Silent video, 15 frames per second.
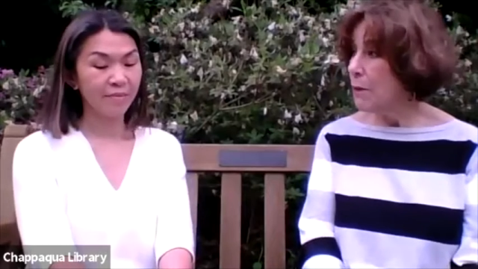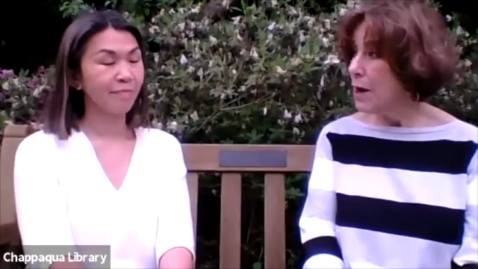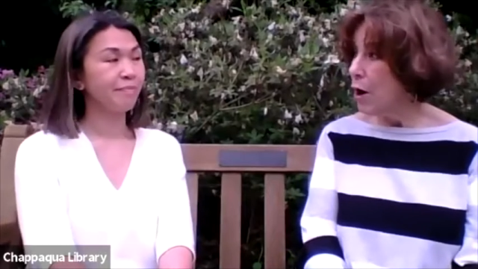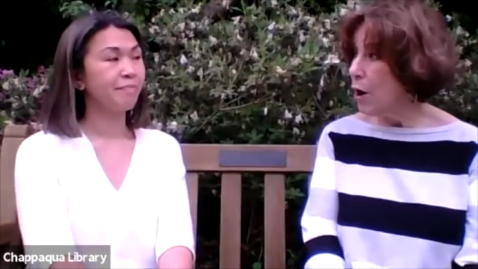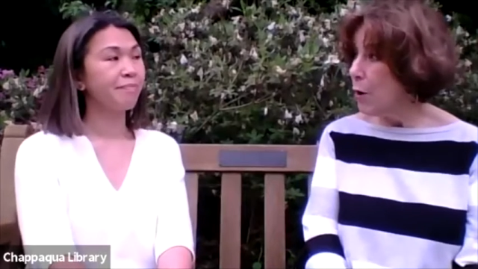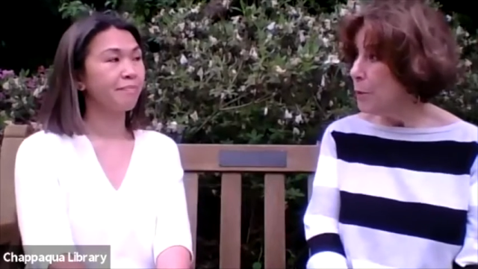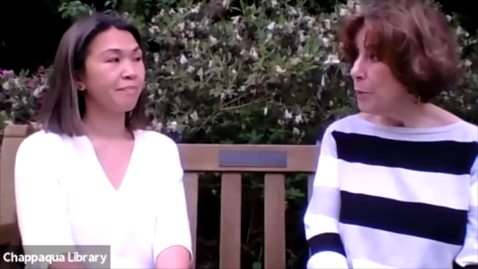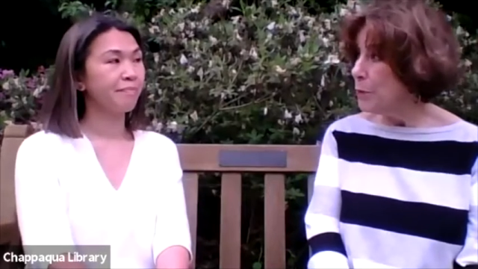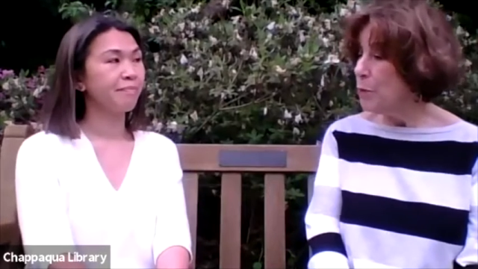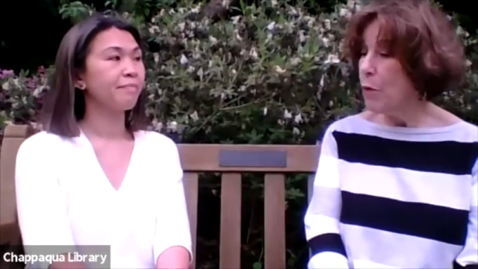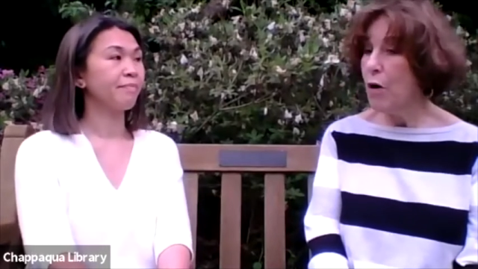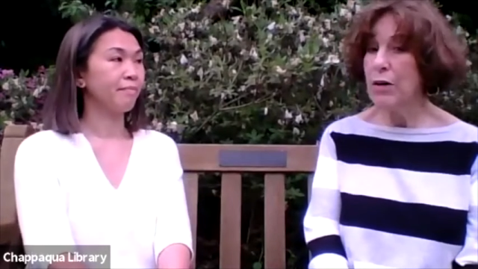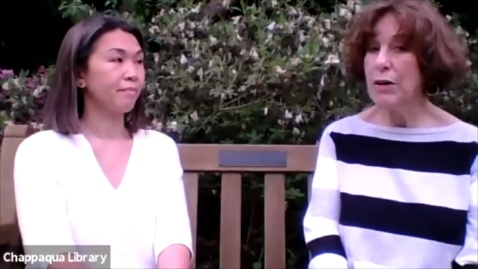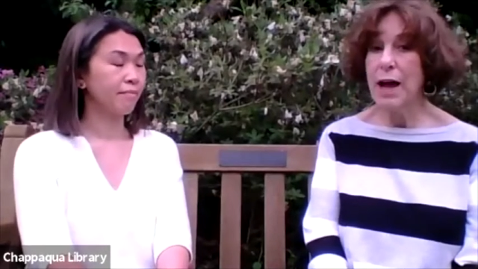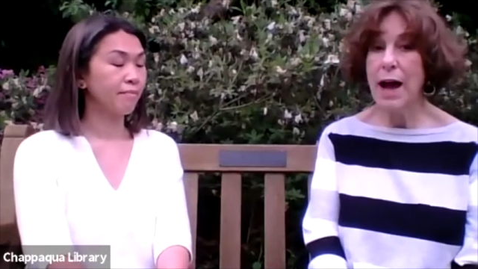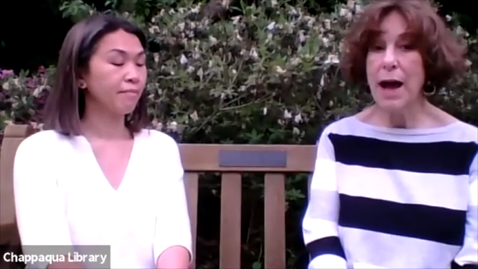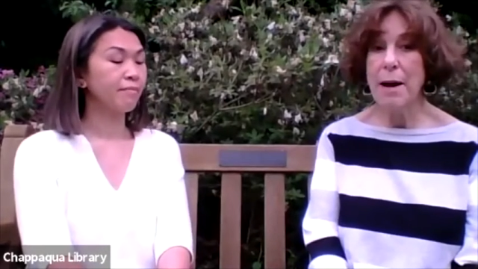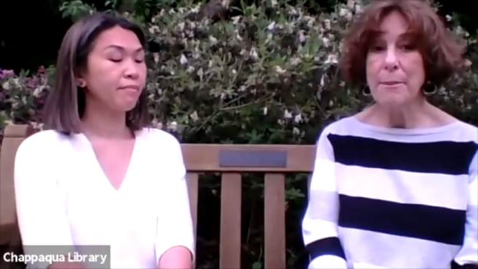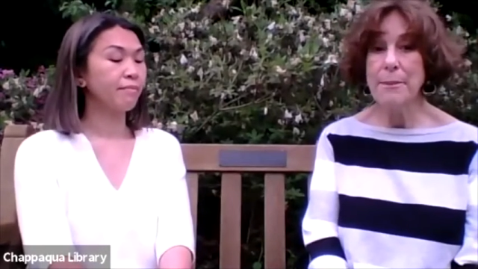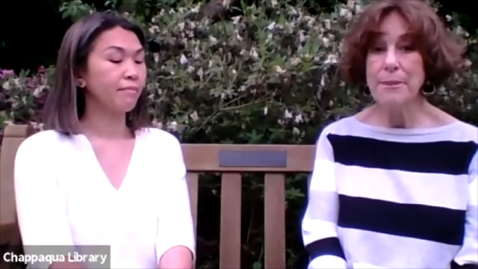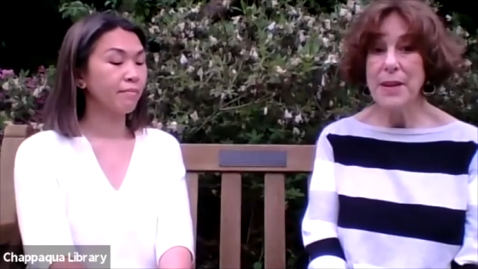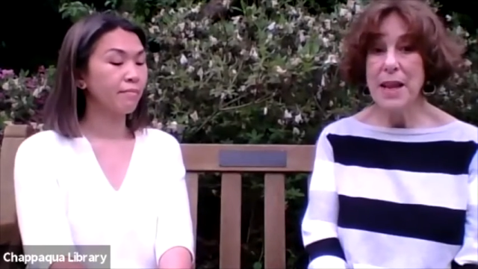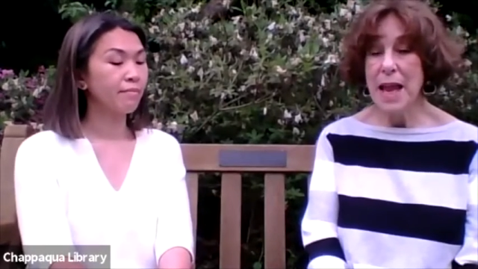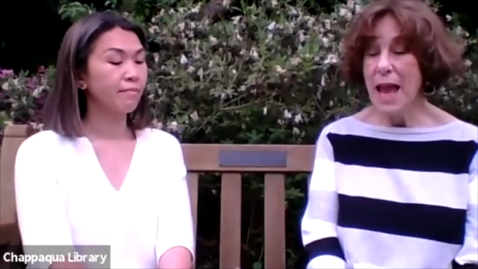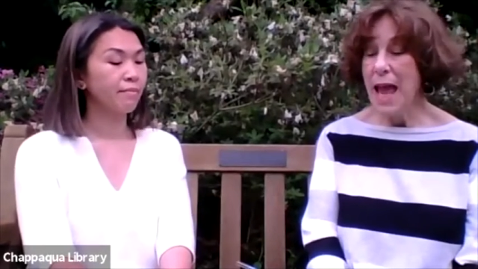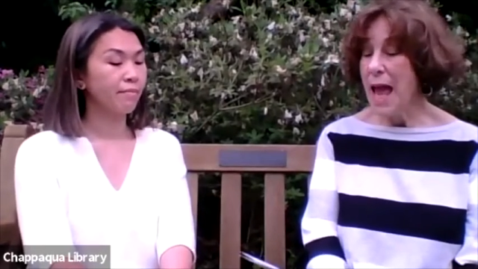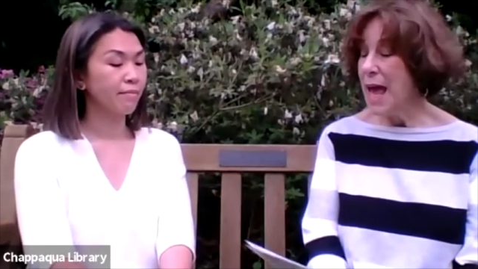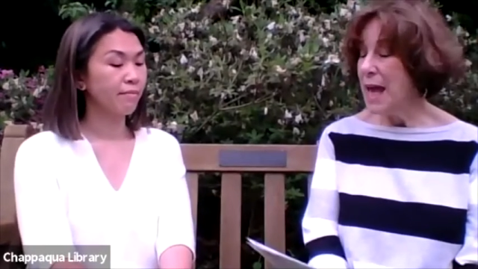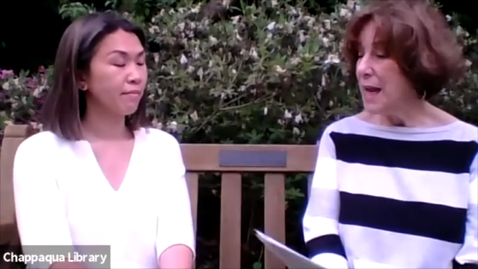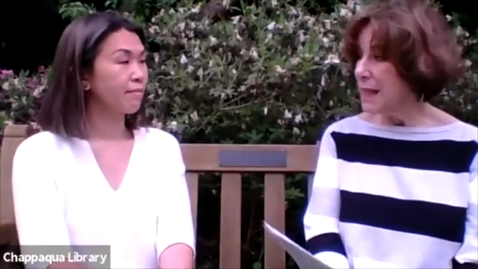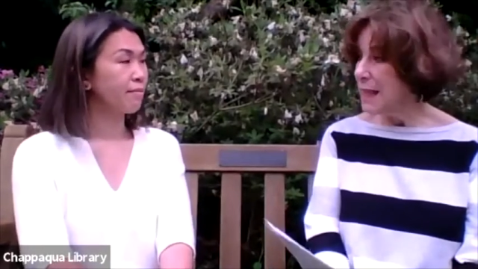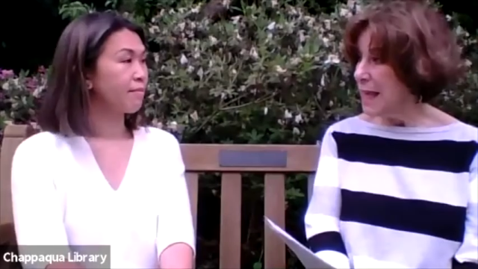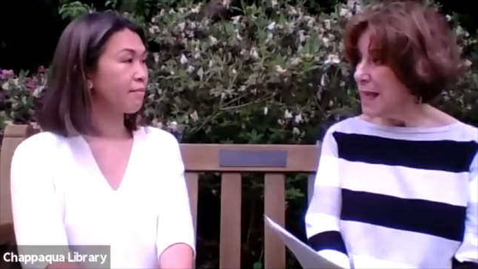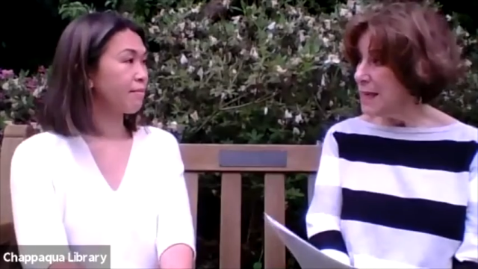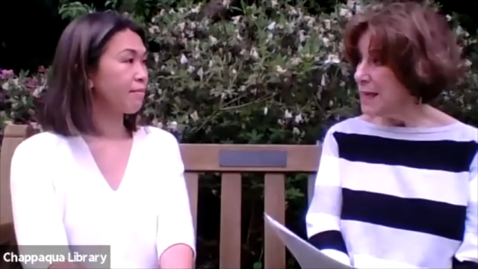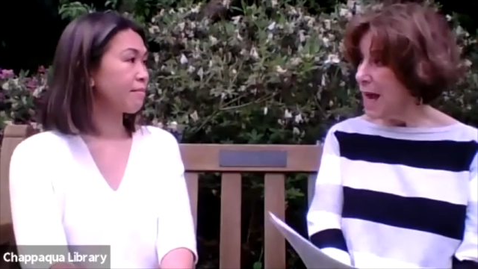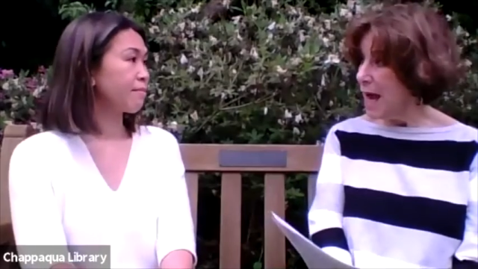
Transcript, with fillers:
Speaker 1: I hope you all come. And again,